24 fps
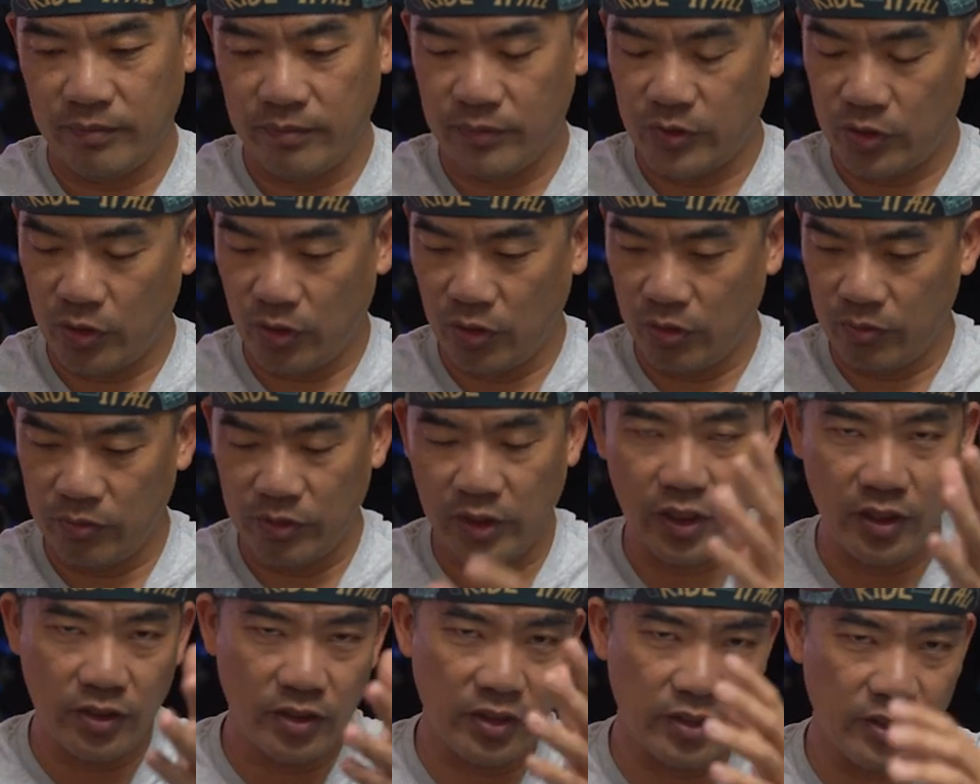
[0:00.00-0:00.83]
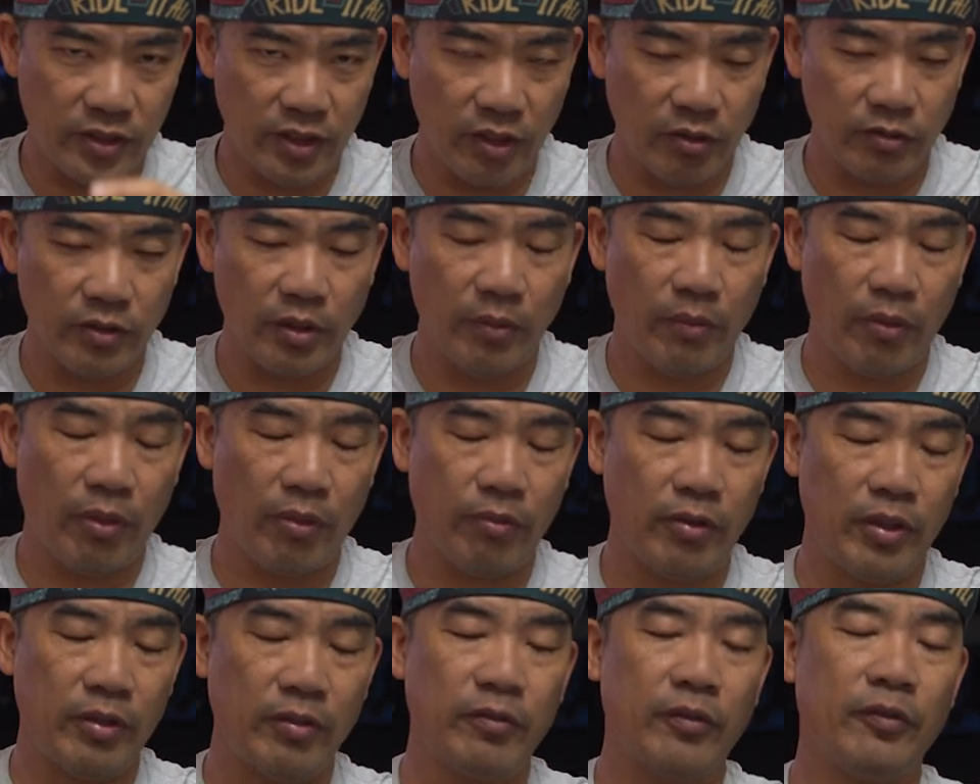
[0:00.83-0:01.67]
So you can just tell them
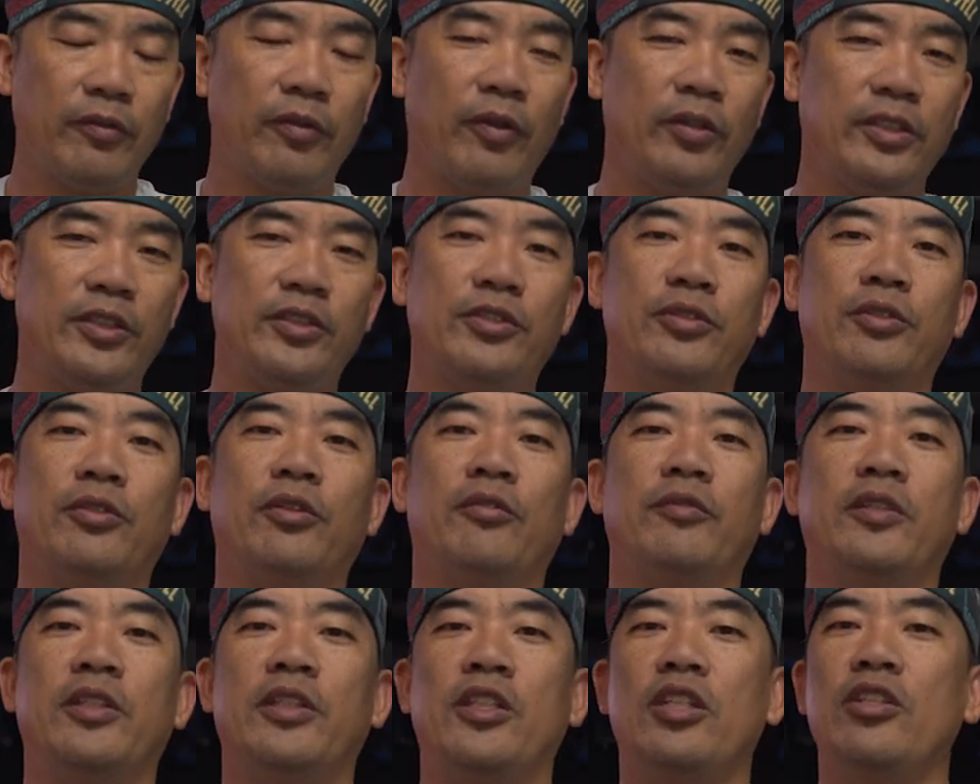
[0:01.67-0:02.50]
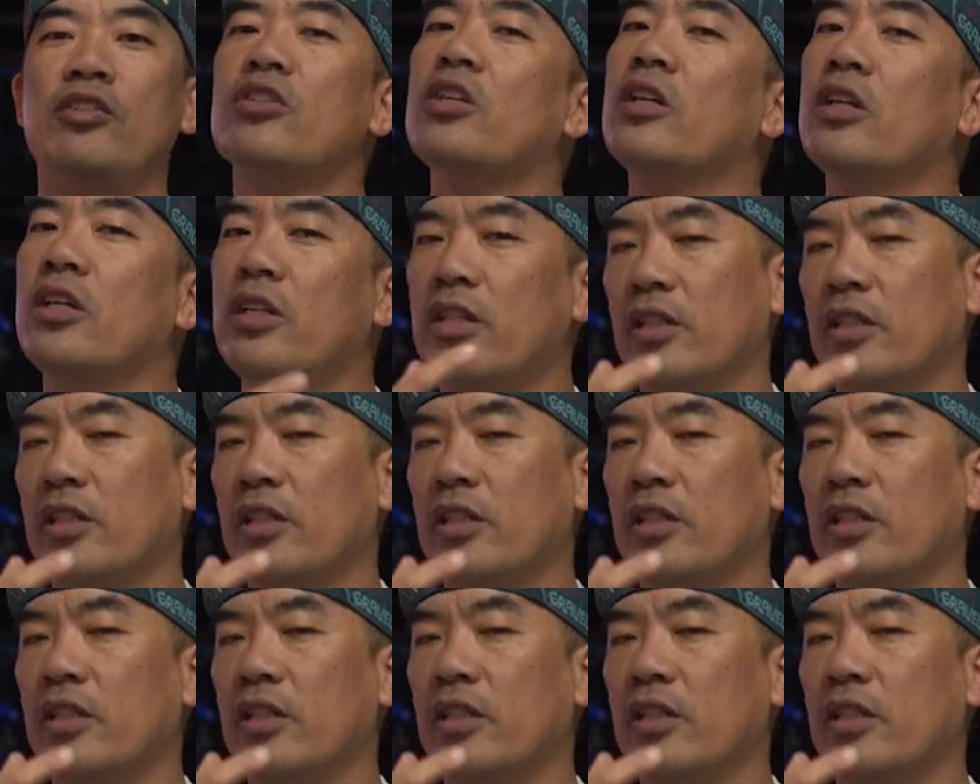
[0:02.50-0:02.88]
3/32 of an inch.